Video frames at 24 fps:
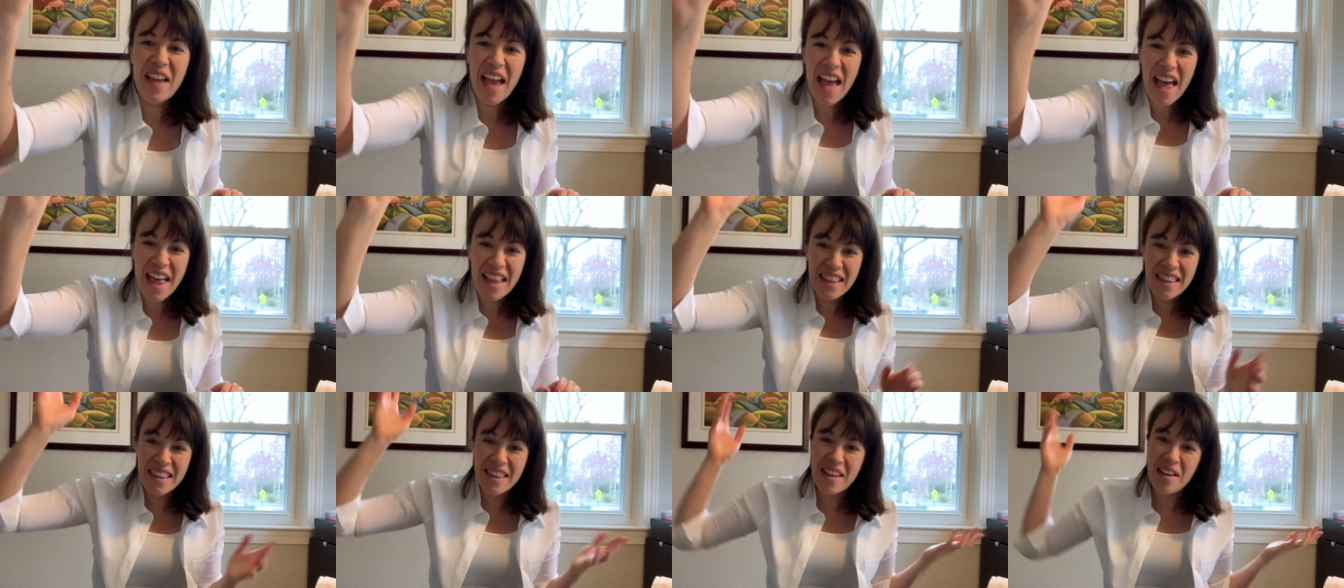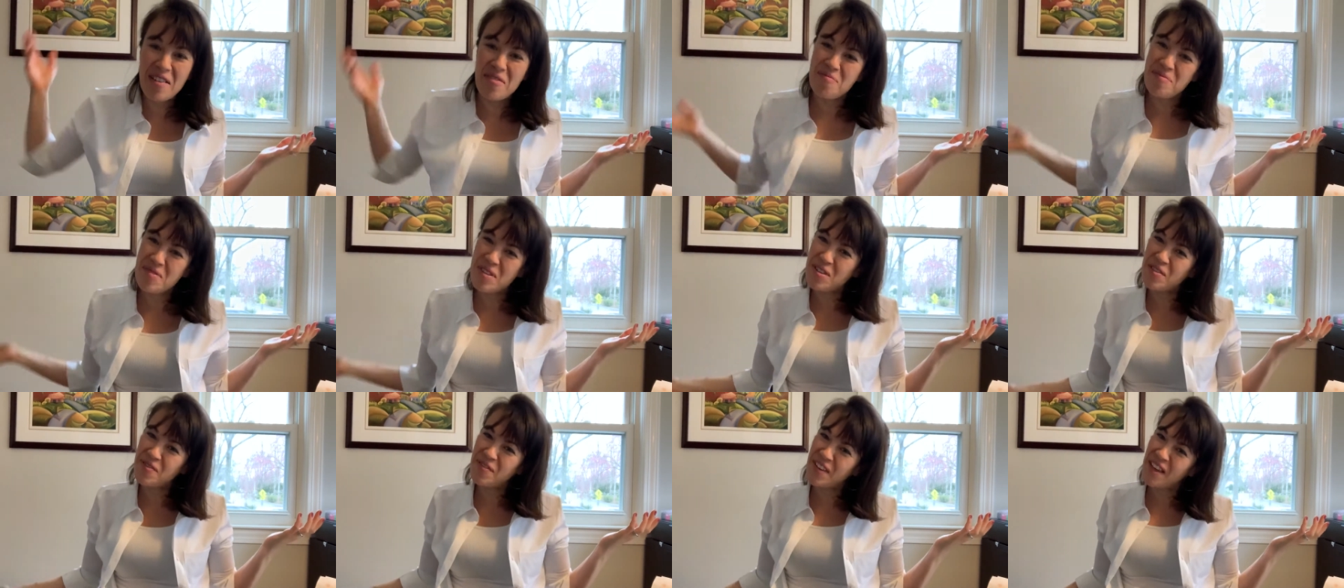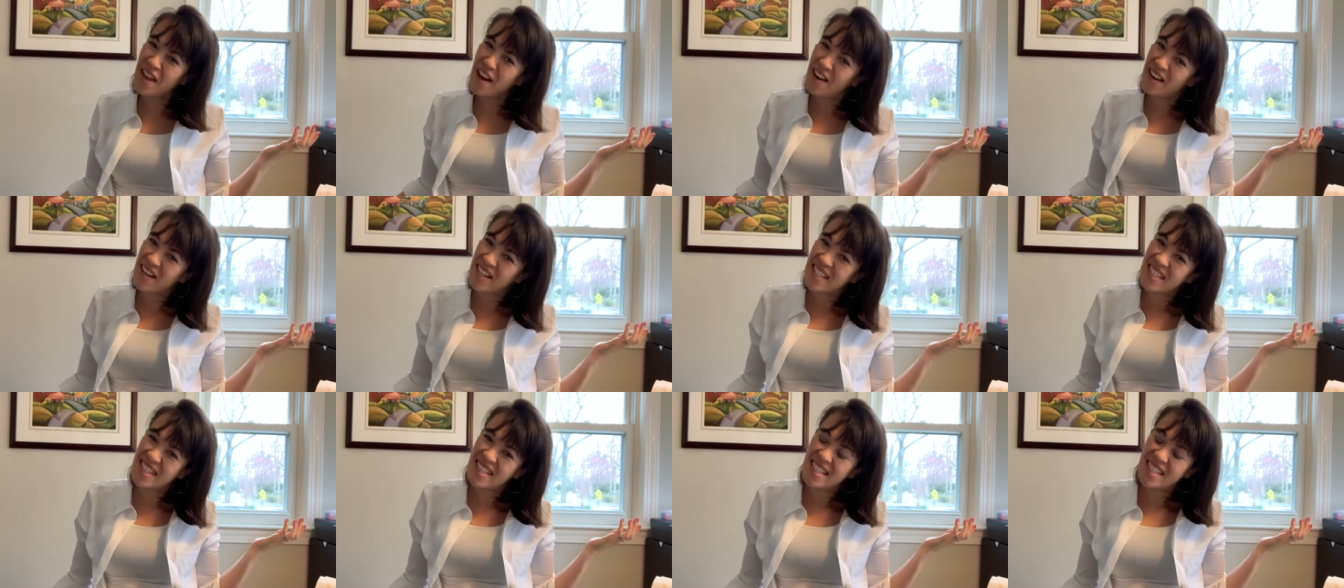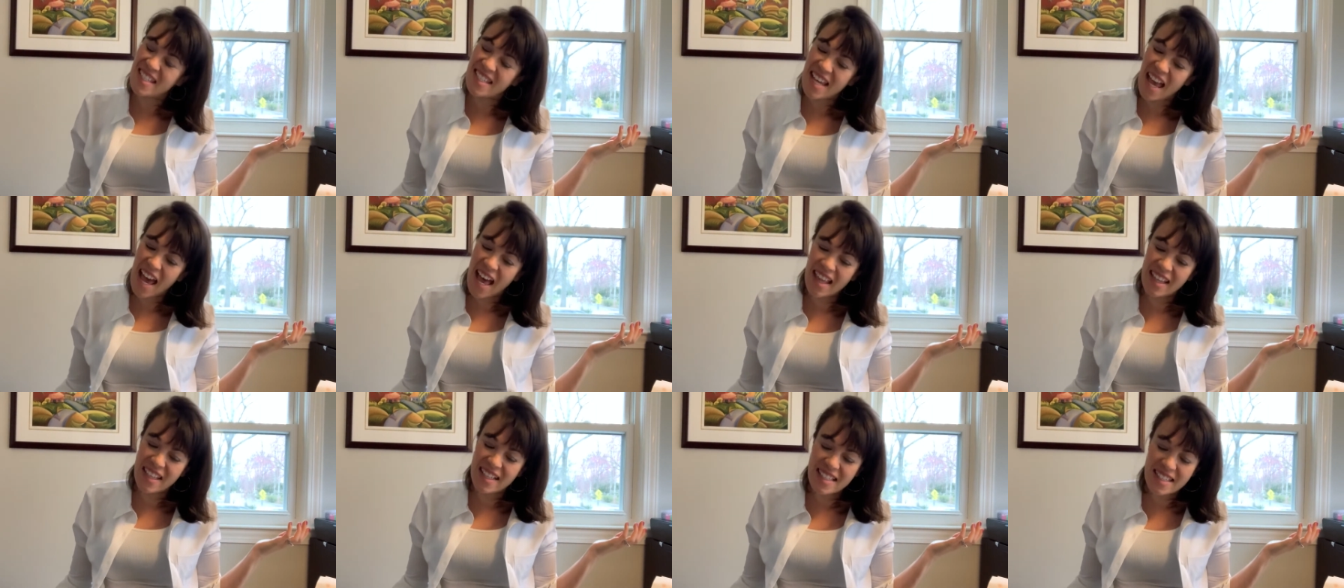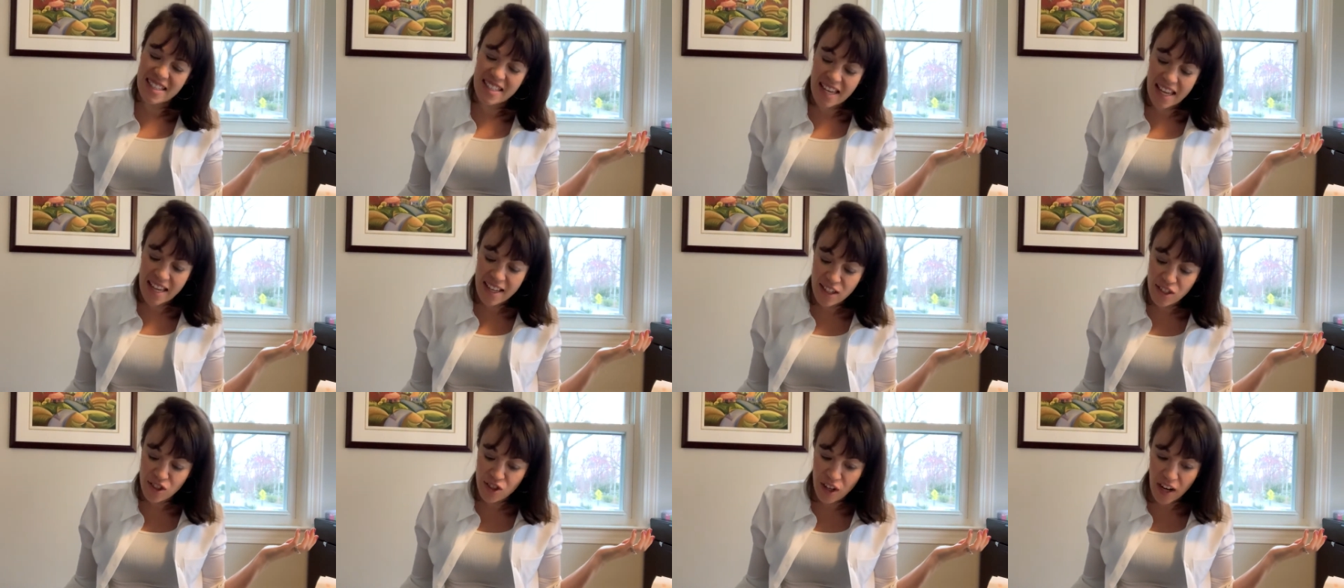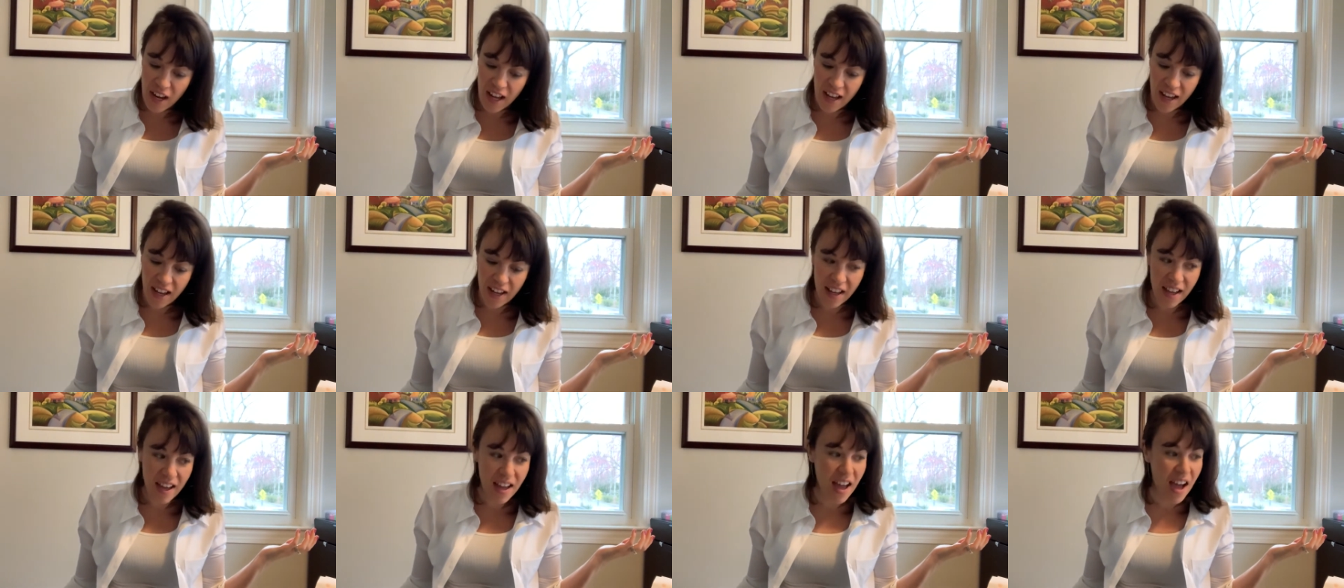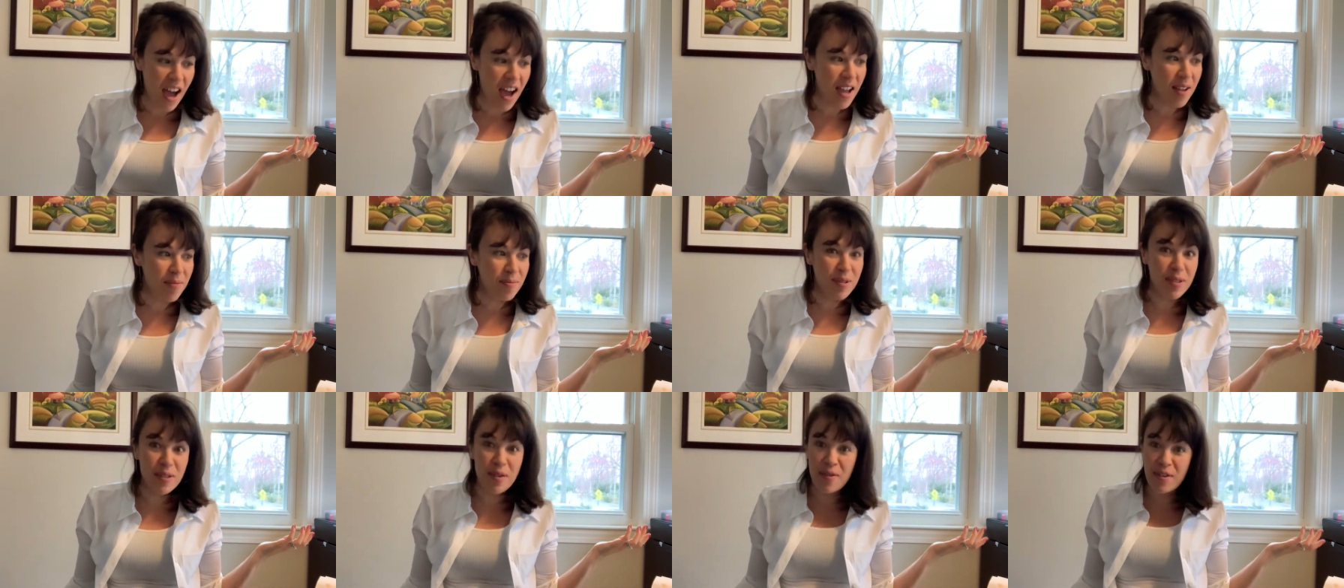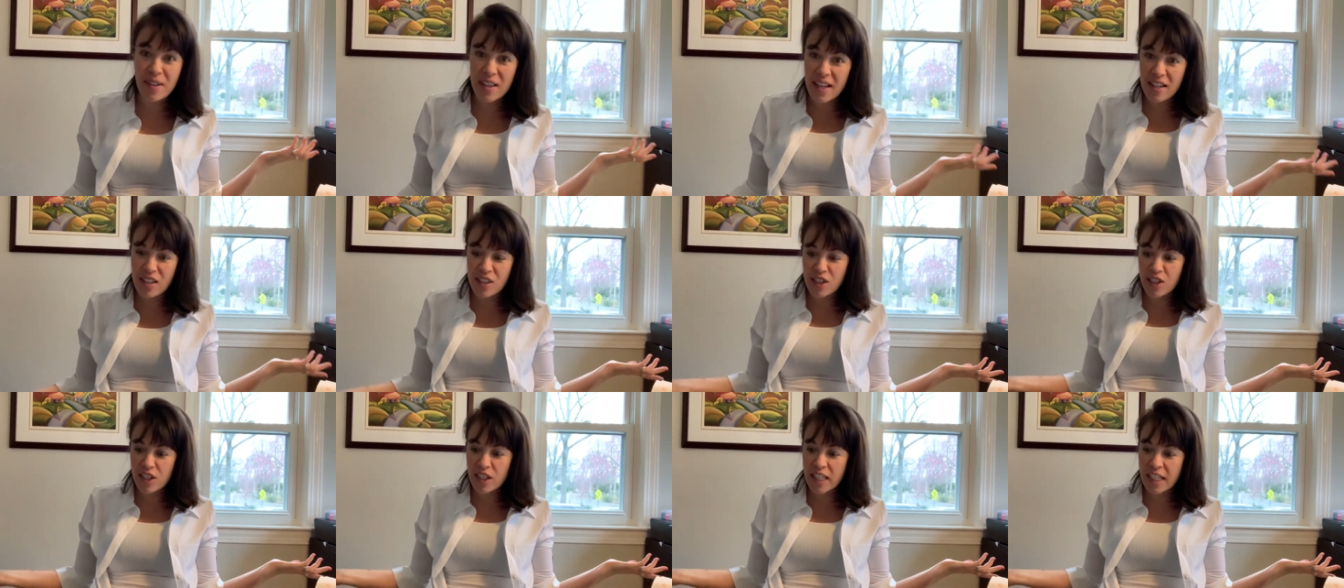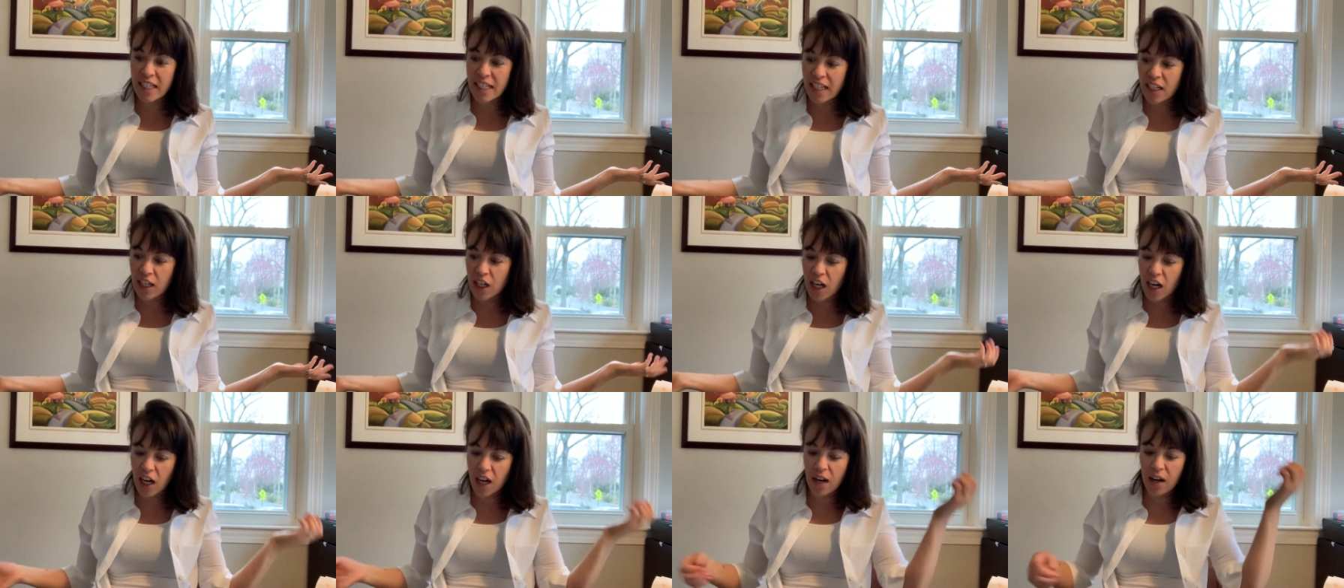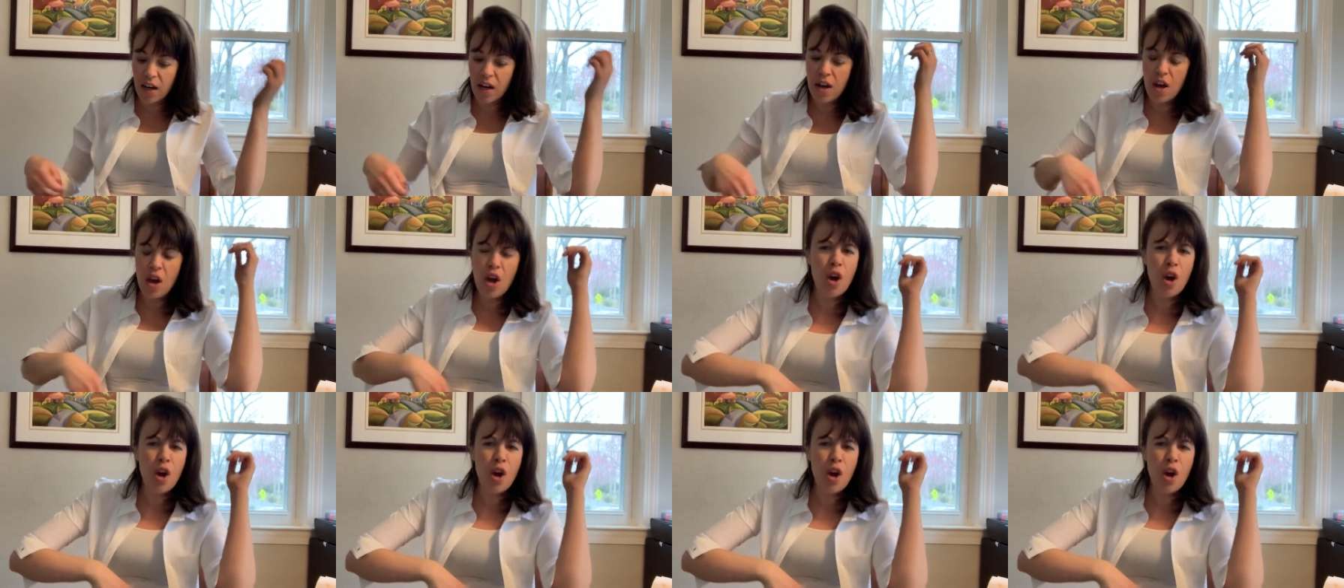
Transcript: Hello, beautiful artists, it's Alexandra. I'm so glad you're here.